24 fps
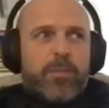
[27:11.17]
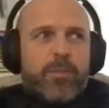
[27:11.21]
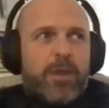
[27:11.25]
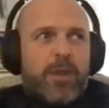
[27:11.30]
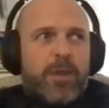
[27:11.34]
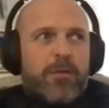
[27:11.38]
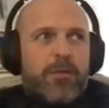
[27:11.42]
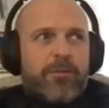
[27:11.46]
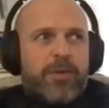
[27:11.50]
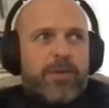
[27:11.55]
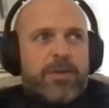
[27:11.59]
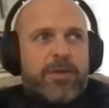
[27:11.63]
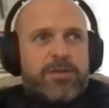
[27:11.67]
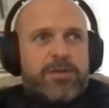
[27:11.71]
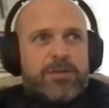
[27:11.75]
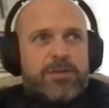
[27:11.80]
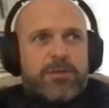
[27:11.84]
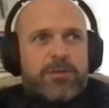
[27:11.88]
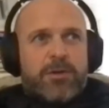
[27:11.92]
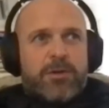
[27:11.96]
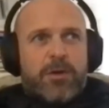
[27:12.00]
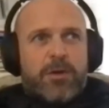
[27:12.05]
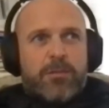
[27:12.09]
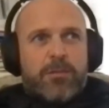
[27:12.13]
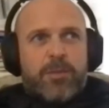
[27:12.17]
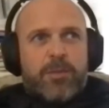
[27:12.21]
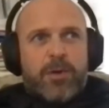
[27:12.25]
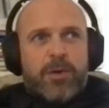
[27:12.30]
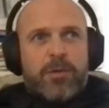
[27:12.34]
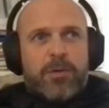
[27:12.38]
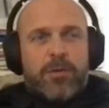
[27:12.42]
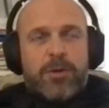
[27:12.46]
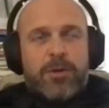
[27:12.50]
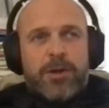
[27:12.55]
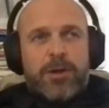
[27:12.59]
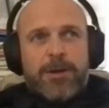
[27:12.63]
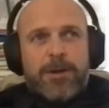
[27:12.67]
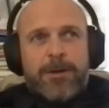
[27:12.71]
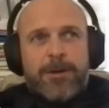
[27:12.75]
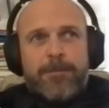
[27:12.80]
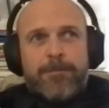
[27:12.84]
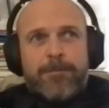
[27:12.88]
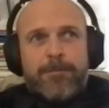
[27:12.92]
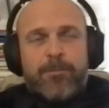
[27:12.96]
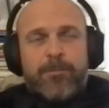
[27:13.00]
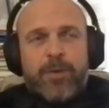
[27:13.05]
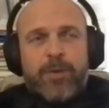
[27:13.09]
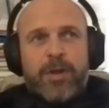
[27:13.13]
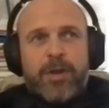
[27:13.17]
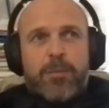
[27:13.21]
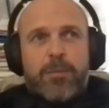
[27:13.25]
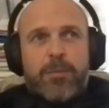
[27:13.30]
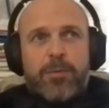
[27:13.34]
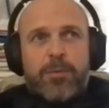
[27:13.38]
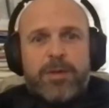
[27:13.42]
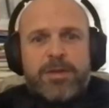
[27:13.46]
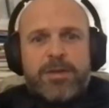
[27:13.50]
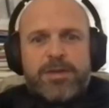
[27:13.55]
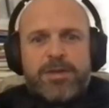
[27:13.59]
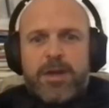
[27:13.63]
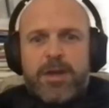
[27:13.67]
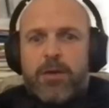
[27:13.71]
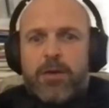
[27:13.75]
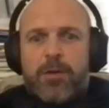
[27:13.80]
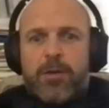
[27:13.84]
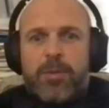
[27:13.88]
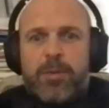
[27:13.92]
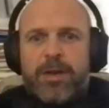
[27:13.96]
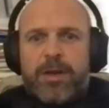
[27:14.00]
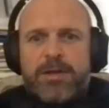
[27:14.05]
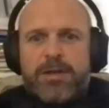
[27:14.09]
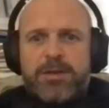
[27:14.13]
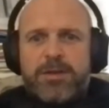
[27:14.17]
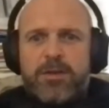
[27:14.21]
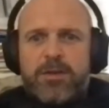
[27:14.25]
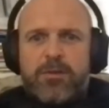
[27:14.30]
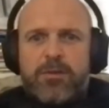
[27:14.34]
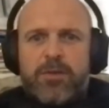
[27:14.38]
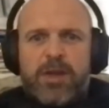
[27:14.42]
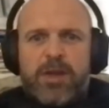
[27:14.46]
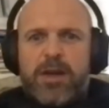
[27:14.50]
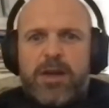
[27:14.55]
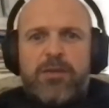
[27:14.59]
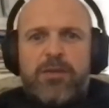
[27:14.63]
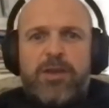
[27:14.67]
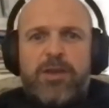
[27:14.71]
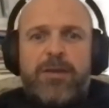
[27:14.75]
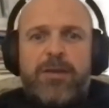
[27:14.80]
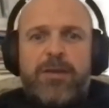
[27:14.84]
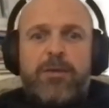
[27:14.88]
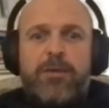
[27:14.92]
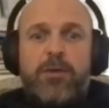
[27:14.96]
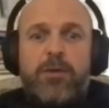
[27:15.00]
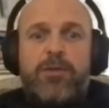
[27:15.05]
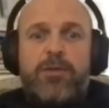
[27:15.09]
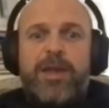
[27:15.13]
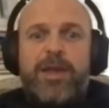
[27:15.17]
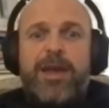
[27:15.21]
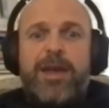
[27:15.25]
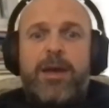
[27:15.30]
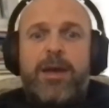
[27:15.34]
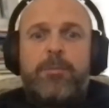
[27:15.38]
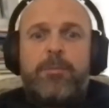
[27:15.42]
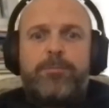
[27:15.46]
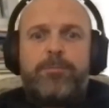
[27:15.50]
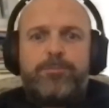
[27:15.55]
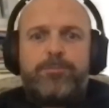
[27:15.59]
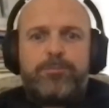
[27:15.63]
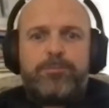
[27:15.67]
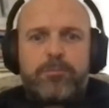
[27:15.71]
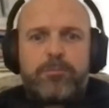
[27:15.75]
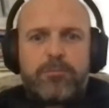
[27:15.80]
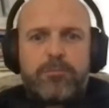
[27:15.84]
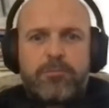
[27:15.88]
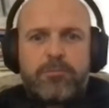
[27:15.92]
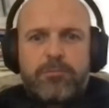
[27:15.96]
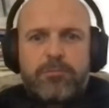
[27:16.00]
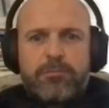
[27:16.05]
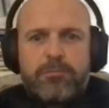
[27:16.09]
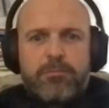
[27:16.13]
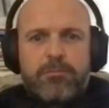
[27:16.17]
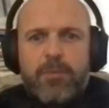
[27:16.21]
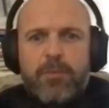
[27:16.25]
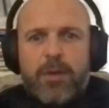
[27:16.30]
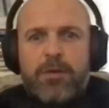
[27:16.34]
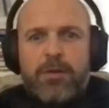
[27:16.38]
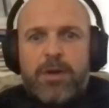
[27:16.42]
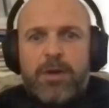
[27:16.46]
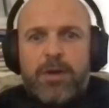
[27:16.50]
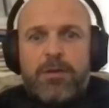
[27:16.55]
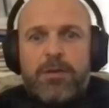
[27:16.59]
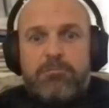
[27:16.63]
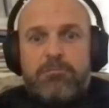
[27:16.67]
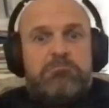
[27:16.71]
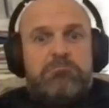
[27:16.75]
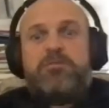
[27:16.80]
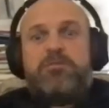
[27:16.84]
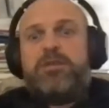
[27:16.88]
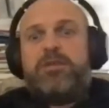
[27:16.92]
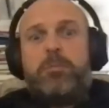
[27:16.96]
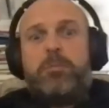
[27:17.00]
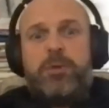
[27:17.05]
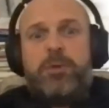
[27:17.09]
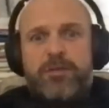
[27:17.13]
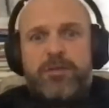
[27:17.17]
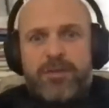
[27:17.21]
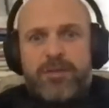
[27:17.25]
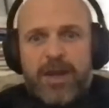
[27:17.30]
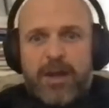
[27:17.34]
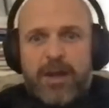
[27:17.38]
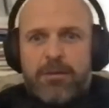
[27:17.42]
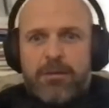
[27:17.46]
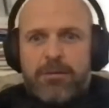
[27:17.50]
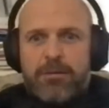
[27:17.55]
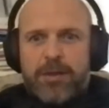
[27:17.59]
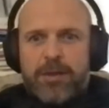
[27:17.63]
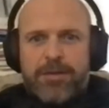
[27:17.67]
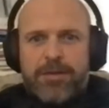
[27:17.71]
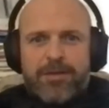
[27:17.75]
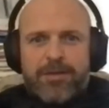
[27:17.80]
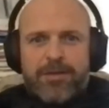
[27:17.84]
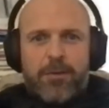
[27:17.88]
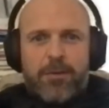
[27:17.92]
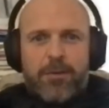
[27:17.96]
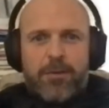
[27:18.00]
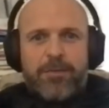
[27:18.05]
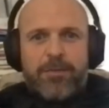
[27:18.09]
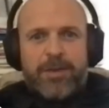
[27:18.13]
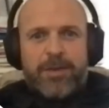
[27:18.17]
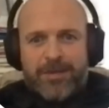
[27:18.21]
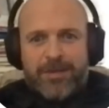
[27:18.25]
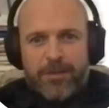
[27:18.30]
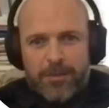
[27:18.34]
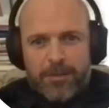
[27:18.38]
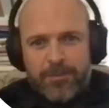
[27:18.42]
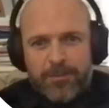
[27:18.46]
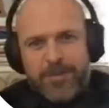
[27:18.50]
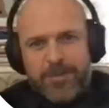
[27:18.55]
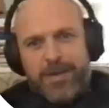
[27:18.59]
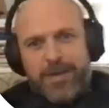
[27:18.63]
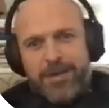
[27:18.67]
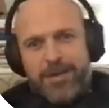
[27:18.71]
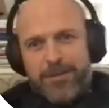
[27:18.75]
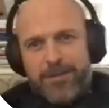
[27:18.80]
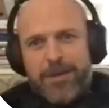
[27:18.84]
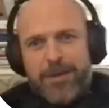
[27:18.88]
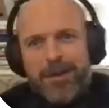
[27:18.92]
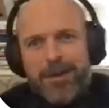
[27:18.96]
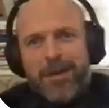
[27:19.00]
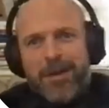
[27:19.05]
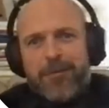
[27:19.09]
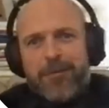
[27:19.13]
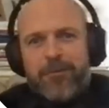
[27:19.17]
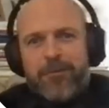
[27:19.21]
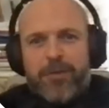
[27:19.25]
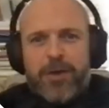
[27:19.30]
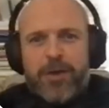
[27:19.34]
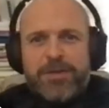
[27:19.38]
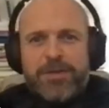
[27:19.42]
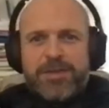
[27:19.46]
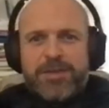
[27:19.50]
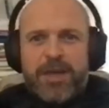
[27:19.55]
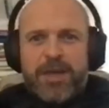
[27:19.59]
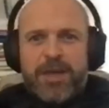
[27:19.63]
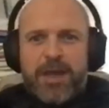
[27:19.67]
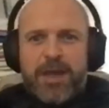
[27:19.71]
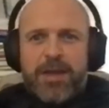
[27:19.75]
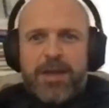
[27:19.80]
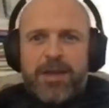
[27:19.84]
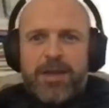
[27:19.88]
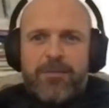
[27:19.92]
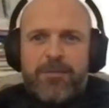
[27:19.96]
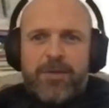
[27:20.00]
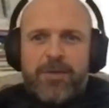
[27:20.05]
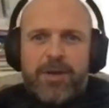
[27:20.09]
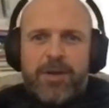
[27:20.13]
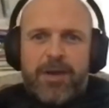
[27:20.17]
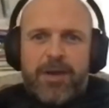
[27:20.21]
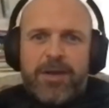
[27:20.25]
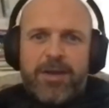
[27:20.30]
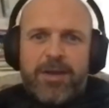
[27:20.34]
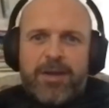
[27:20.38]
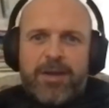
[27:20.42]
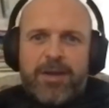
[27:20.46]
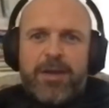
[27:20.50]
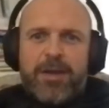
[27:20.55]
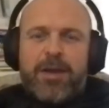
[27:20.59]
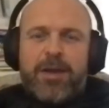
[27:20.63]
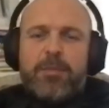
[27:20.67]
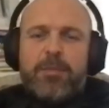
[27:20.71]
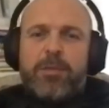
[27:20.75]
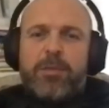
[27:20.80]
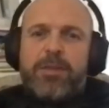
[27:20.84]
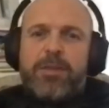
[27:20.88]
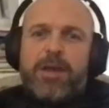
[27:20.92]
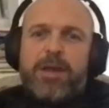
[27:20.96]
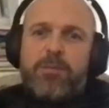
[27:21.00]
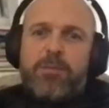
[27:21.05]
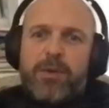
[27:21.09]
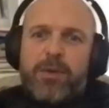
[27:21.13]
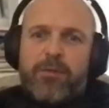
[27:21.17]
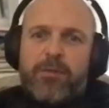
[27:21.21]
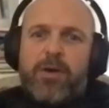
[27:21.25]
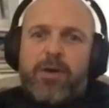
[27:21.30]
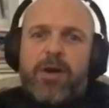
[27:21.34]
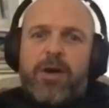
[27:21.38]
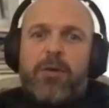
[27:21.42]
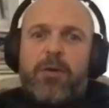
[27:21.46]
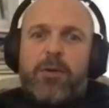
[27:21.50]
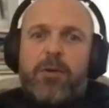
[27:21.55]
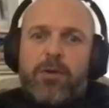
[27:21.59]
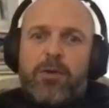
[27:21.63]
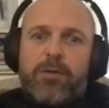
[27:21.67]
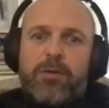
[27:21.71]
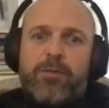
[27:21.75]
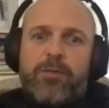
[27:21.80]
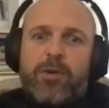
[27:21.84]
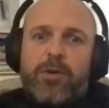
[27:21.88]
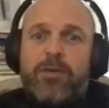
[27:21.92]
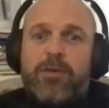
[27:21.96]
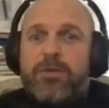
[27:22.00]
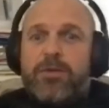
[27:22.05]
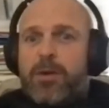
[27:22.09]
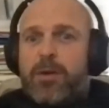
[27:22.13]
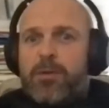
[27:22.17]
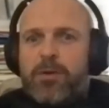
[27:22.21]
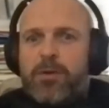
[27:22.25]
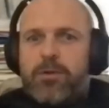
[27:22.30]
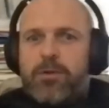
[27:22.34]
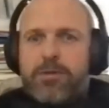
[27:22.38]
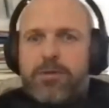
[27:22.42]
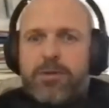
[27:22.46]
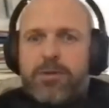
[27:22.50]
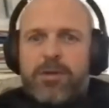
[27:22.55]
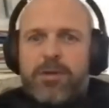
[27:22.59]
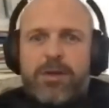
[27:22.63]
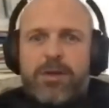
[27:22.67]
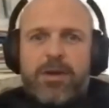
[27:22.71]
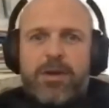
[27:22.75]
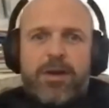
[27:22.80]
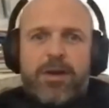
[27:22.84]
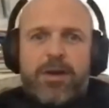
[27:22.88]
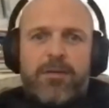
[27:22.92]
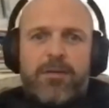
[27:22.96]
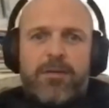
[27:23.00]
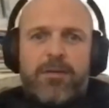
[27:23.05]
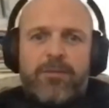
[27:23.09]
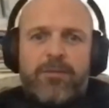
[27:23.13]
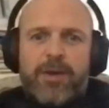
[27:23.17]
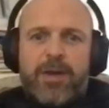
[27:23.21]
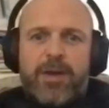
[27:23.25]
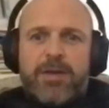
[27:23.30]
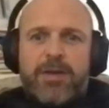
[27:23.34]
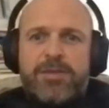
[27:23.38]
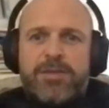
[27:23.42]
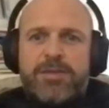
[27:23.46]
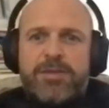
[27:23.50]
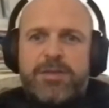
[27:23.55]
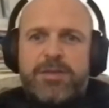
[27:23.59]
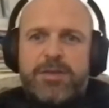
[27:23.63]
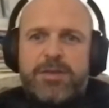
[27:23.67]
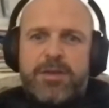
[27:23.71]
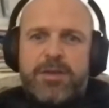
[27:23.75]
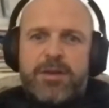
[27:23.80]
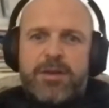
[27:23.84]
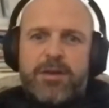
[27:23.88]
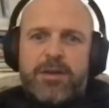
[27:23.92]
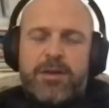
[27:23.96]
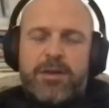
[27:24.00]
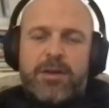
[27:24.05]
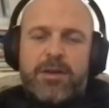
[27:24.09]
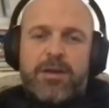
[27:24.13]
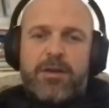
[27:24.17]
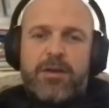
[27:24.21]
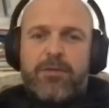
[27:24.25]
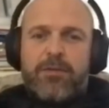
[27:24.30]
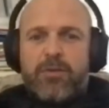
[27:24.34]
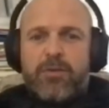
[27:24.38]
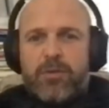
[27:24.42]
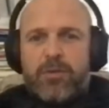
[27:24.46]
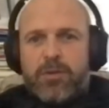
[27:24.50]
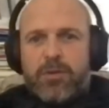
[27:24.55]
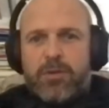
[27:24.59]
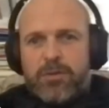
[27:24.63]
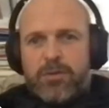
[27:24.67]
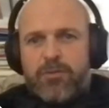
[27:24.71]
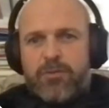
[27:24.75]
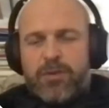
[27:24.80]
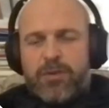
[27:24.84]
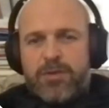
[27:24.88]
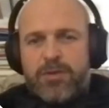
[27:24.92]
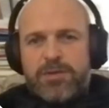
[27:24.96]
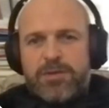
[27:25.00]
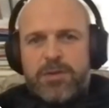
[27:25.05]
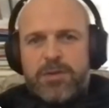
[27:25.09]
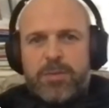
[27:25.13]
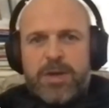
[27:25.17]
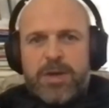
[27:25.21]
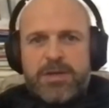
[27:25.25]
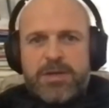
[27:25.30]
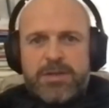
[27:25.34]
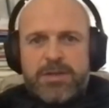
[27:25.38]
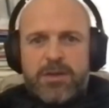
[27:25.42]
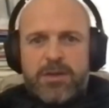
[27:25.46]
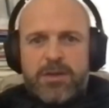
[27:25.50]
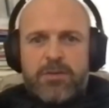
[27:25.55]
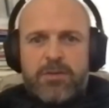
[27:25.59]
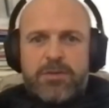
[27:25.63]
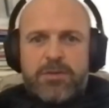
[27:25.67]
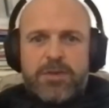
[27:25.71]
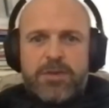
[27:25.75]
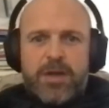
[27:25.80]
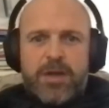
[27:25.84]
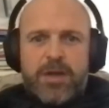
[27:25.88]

face or fingerprint set or a passcode, you can't download the app, right? Simple as that. That's our kind of first gate, if you like. Yeah. But then we've got our own voice, our own face, and obviously we've got a traditional passcode.